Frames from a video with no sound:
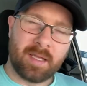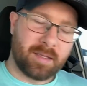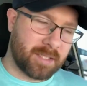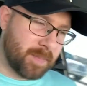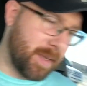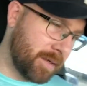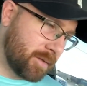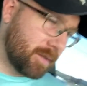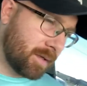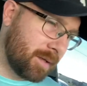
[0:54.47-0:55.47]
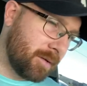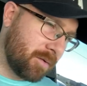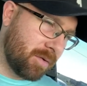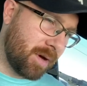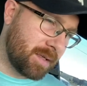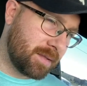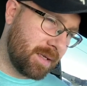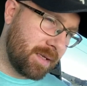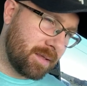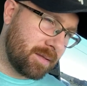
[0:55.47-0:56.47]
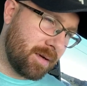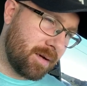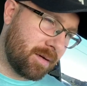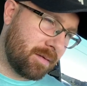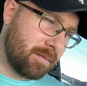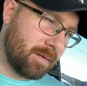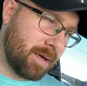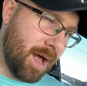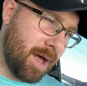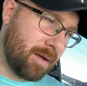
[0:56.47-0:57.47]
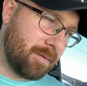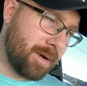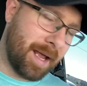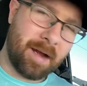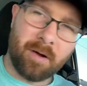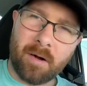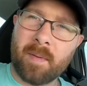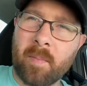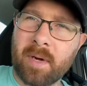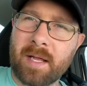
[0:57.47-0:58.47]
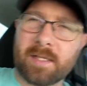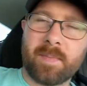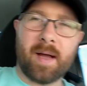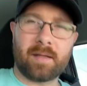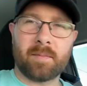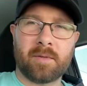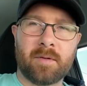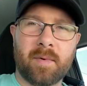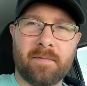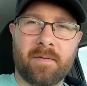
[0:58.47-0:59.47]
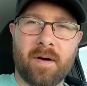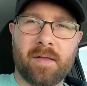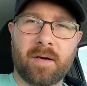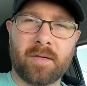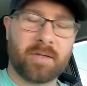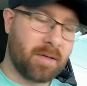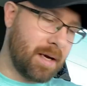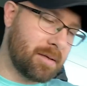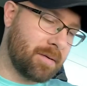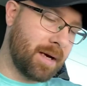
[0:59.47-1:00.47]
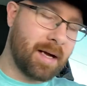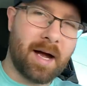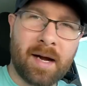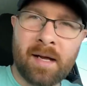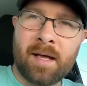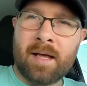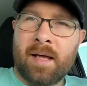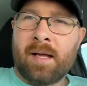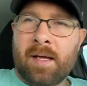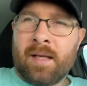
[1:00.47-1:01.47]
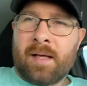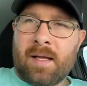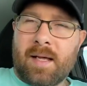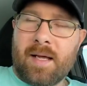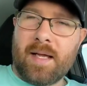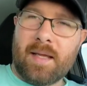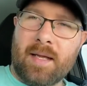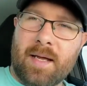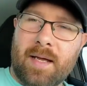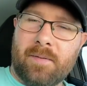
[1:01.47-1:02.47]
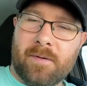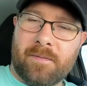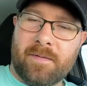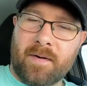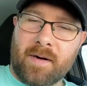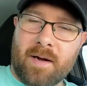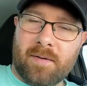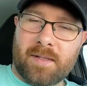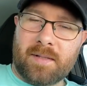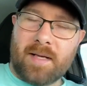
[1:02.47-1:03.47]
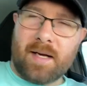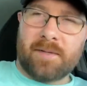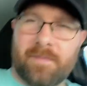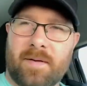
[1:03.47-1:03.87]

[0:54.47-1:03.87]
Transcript: Spindles look a little crusty, so when I get home, I'm gonna inspect them a little bit further. I'll show you guys what I got, and then we'll figure out what's next for